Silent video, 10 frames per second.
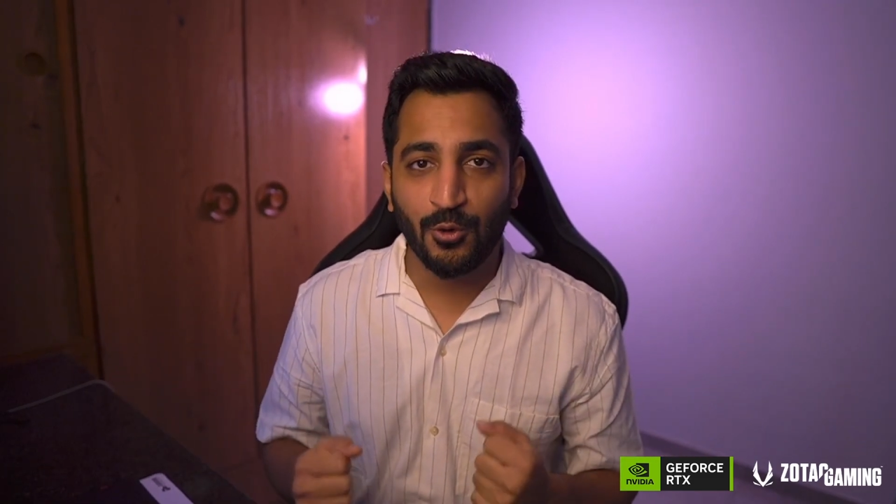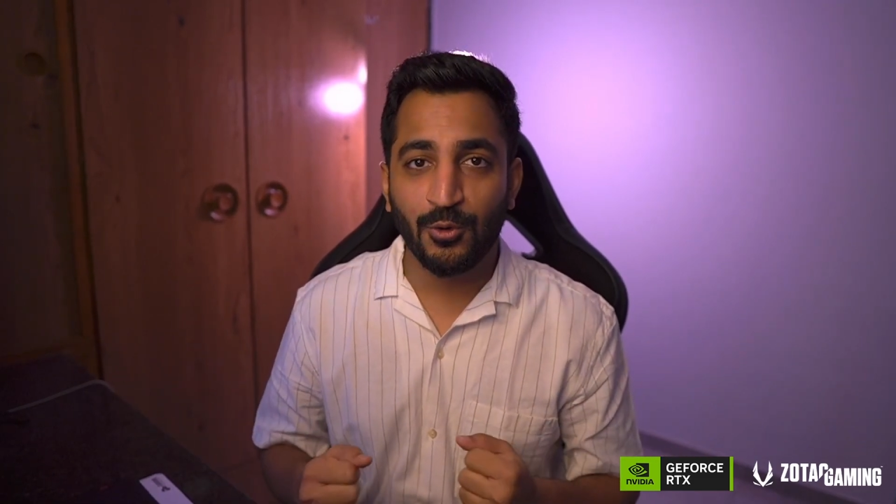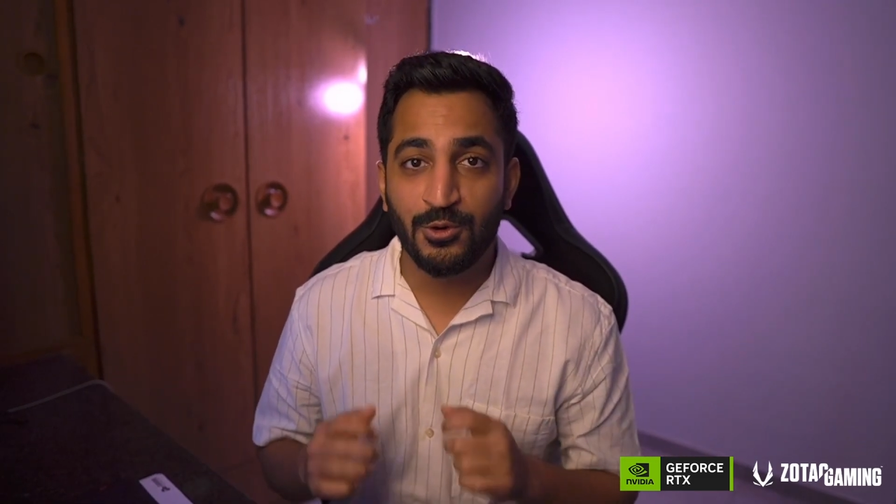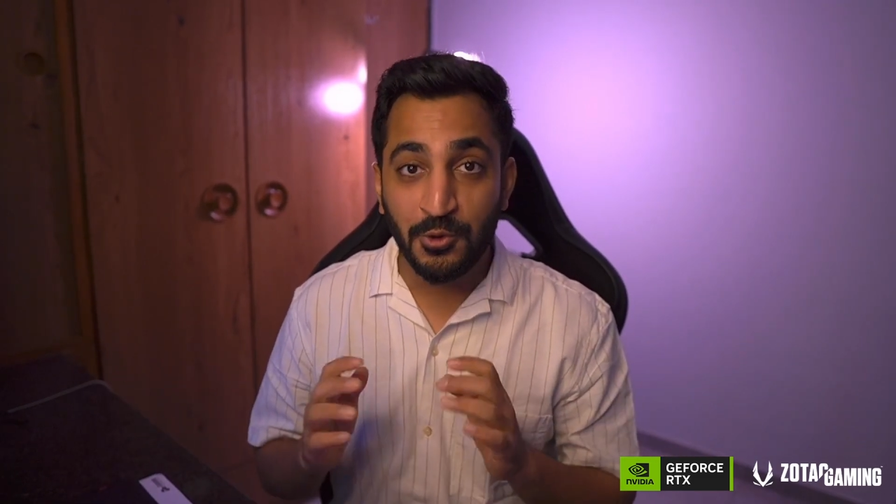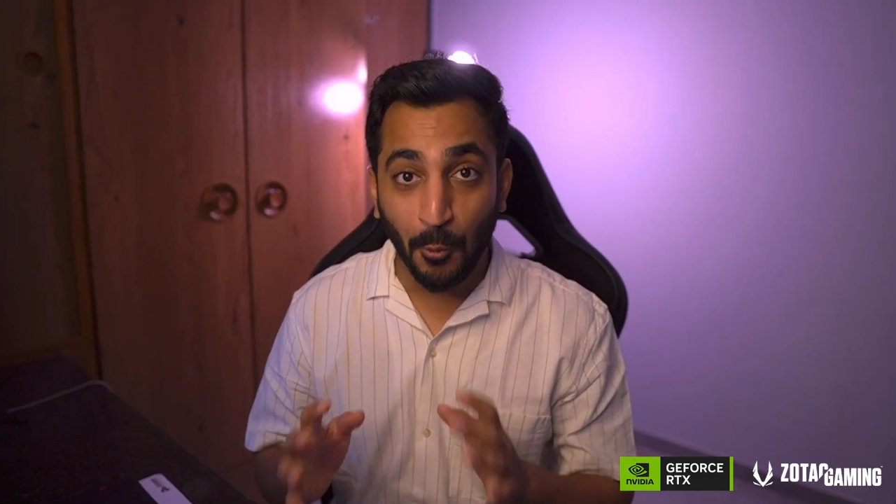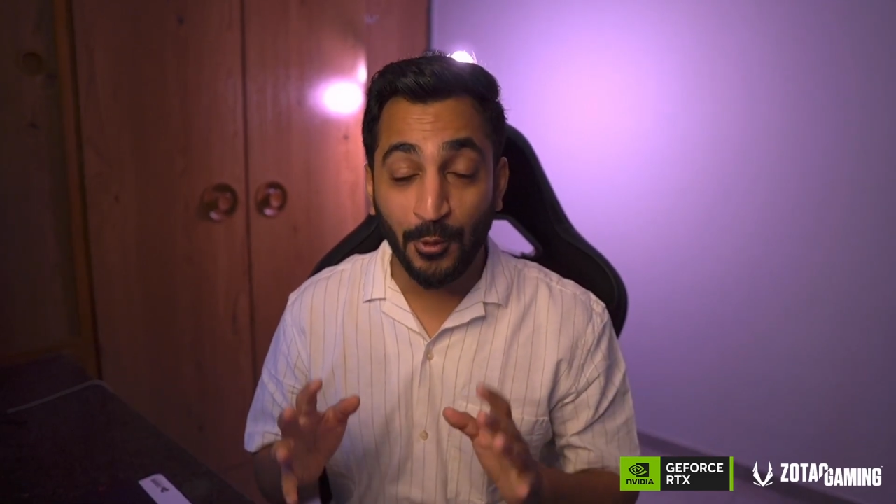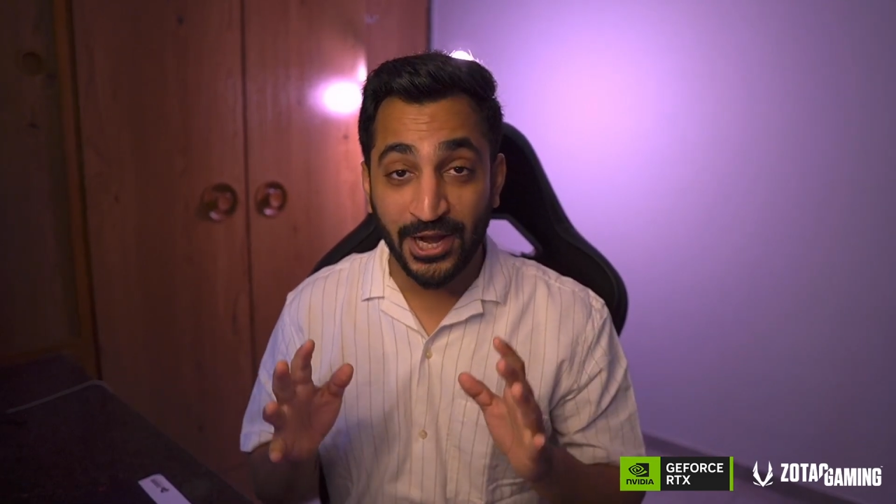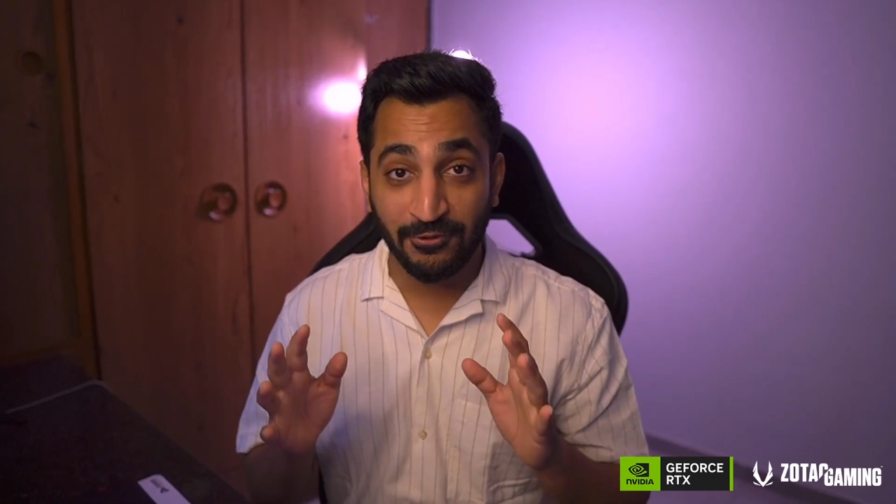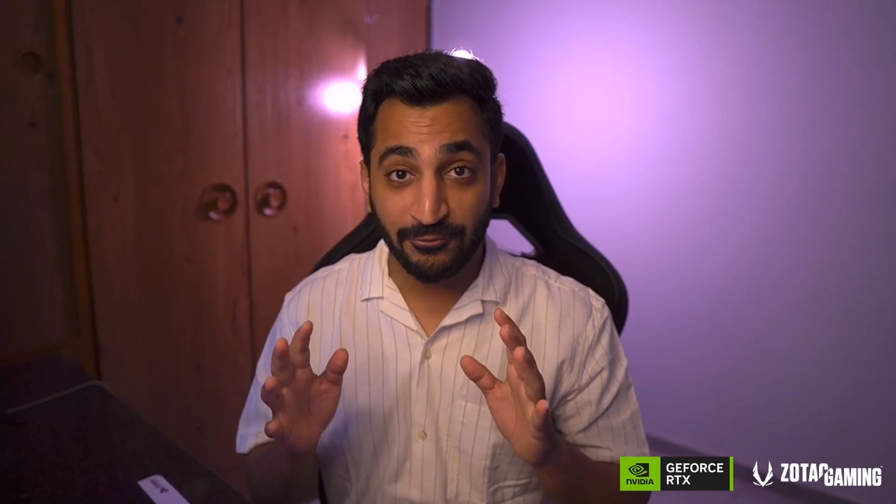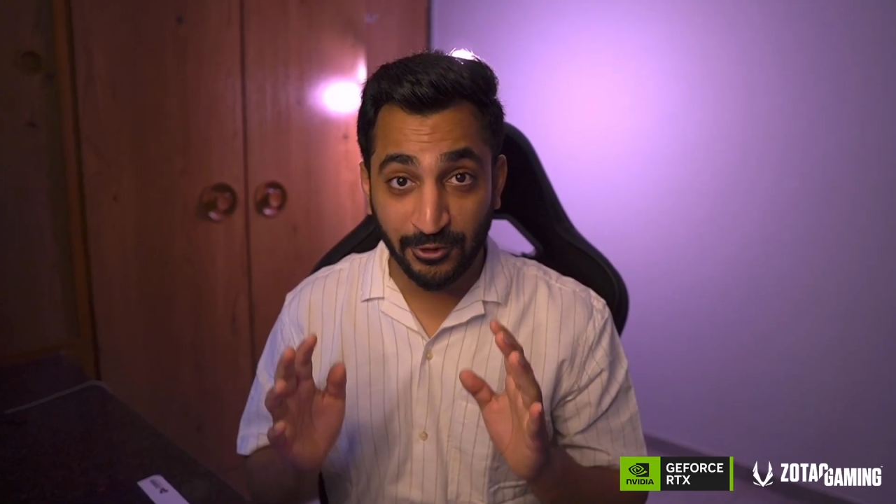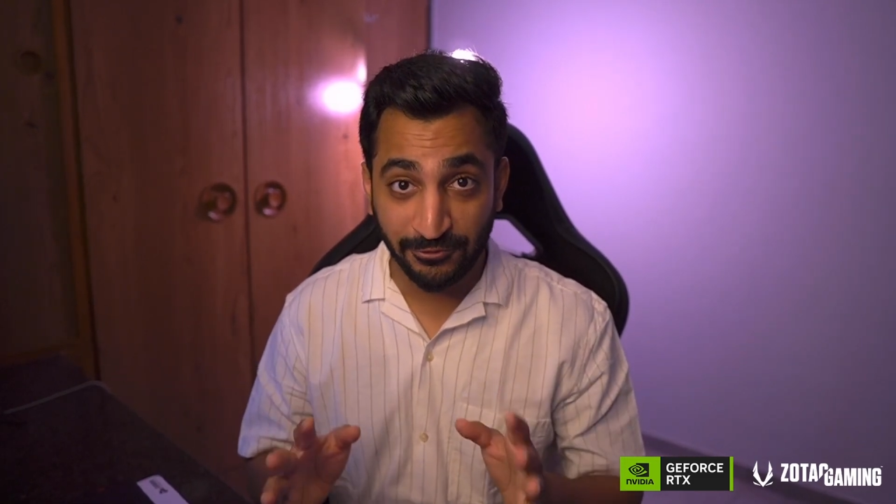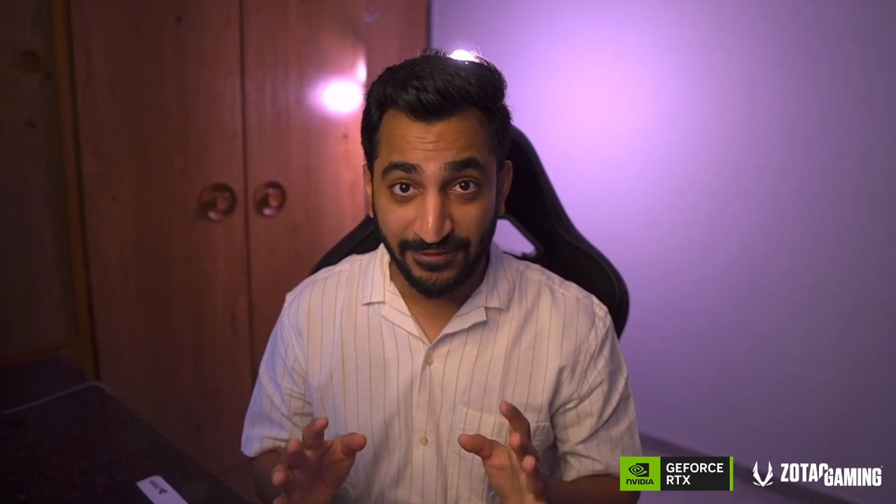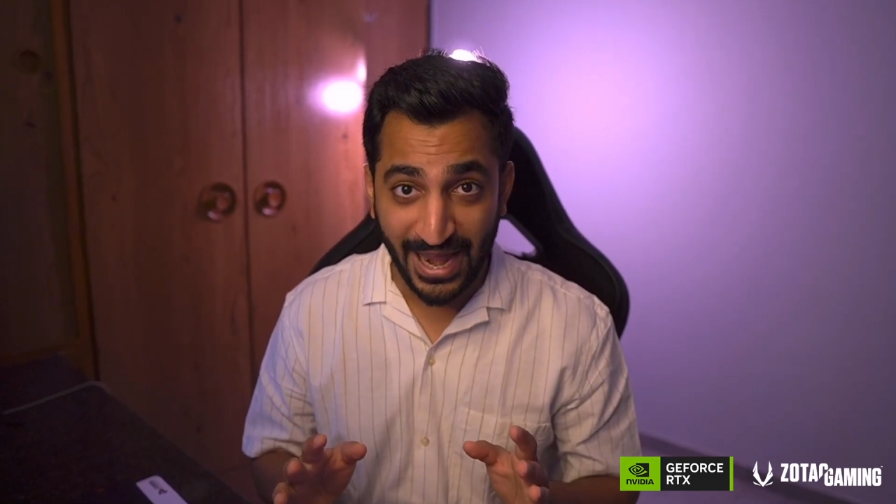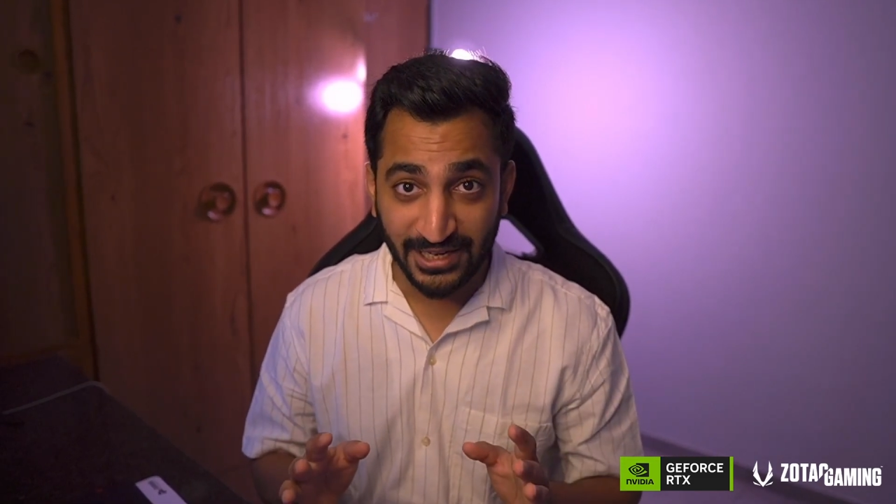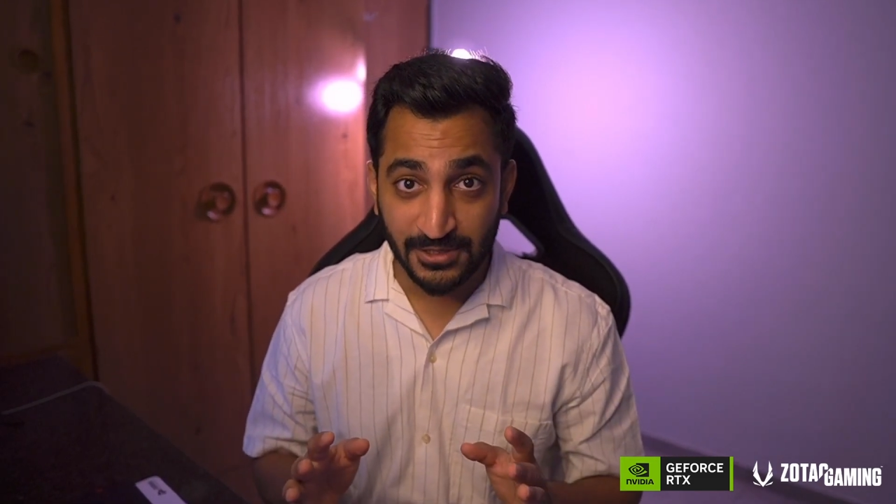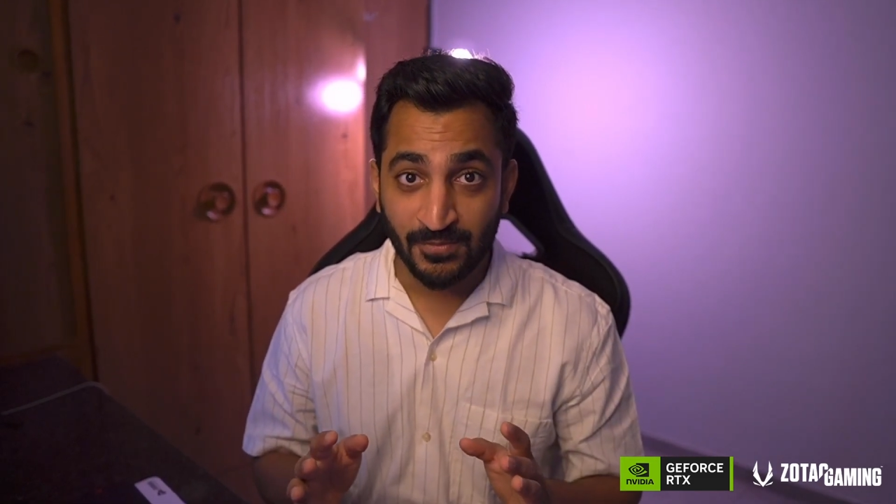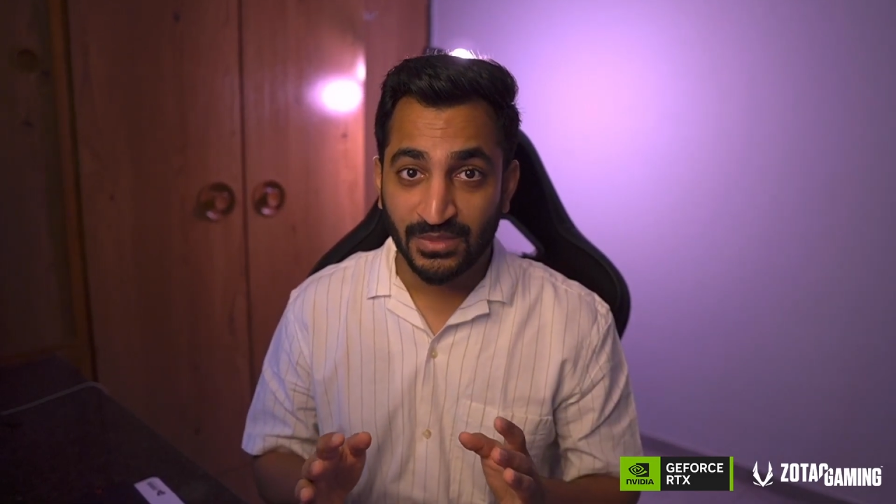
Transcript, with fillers: good knowing for a fact